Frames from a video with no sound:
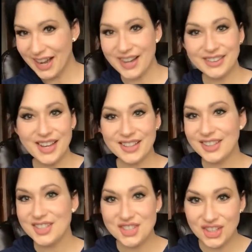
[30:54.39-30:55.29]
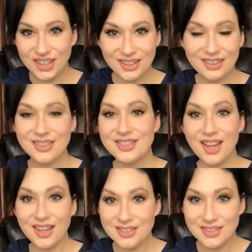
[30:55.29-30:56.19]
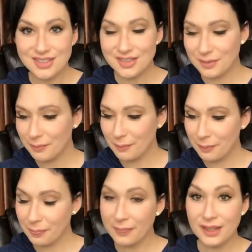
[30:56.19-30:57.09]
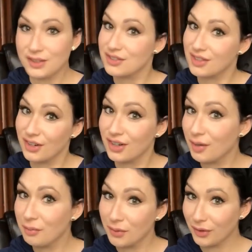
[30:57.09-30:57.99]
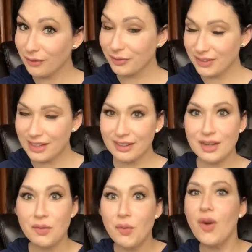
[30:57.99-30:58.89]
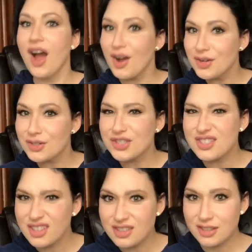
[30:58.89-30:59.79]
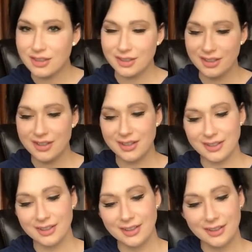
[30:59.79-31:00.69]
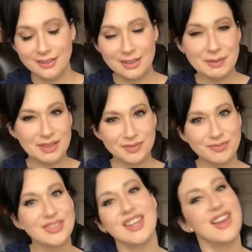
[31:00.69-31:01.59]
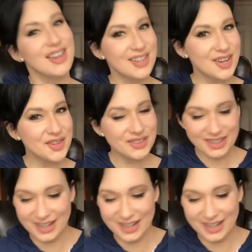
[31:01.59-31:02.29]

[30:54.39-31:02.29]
I'll add like chicken and sausage. And there's their gumbo. And they're like, wow, you're such a good cook. I'm like, I know.